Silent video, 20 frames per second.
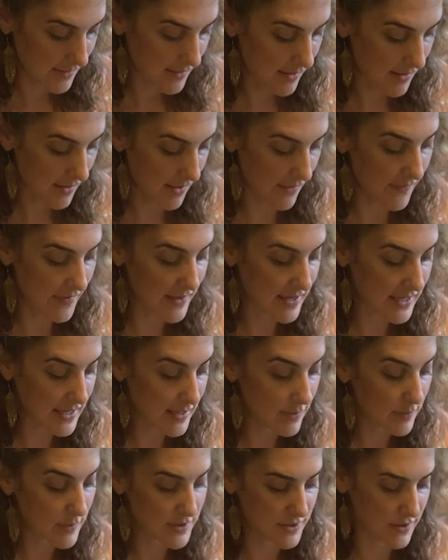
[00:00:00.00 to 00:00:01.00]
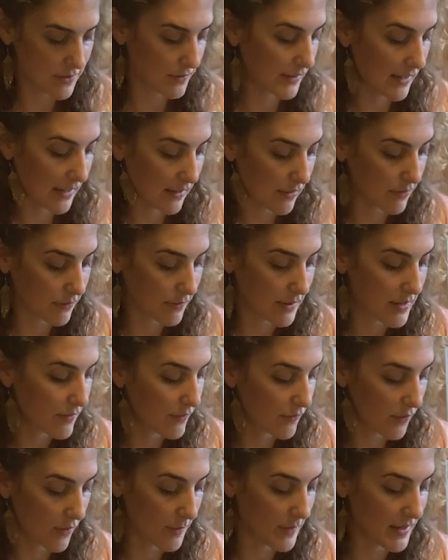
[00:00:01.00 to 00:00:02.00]
and then he would do like 3 to
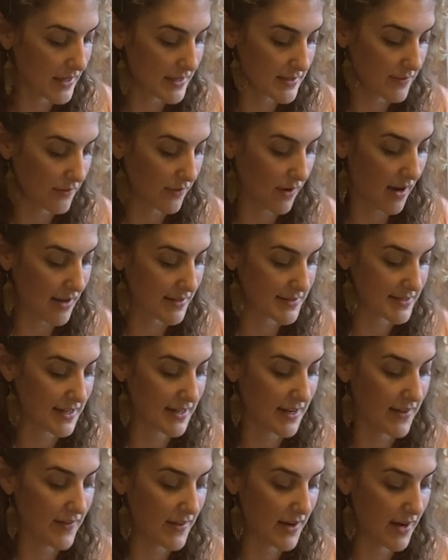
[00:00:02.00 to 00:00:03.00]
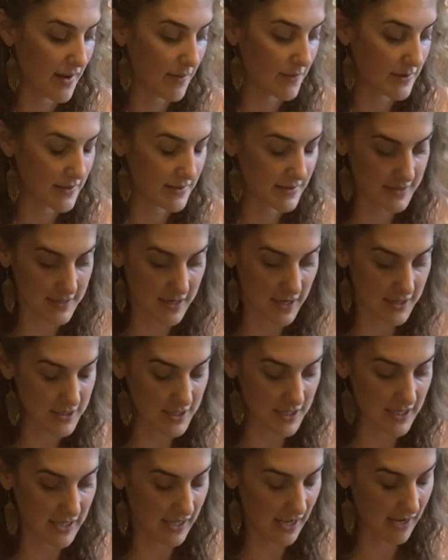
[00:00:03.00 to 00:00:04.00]
4 minutes of Graston, and then I would touch it
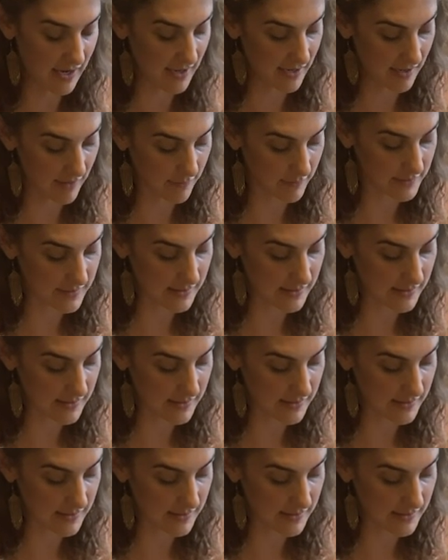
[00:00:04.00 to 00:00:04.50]
again, and I was